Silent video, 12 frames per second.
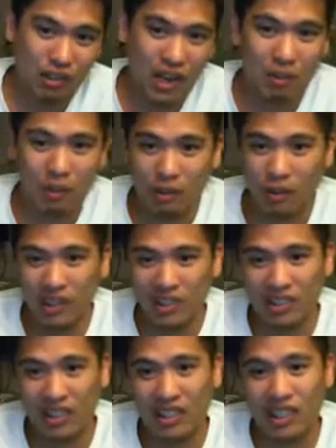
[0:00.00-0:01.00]
grappler
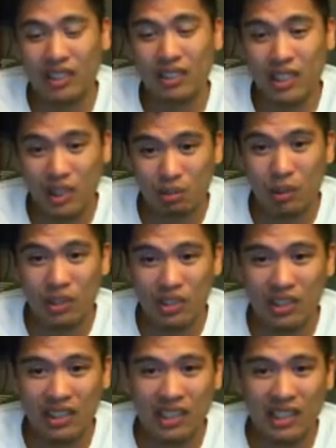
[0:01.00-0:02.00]
mode.
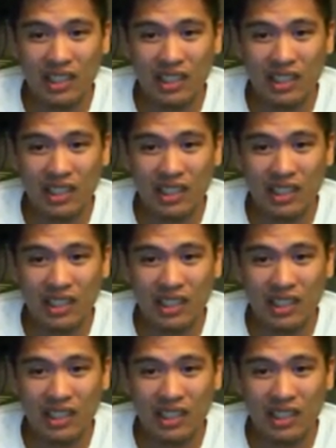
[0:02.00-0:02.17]
Smart.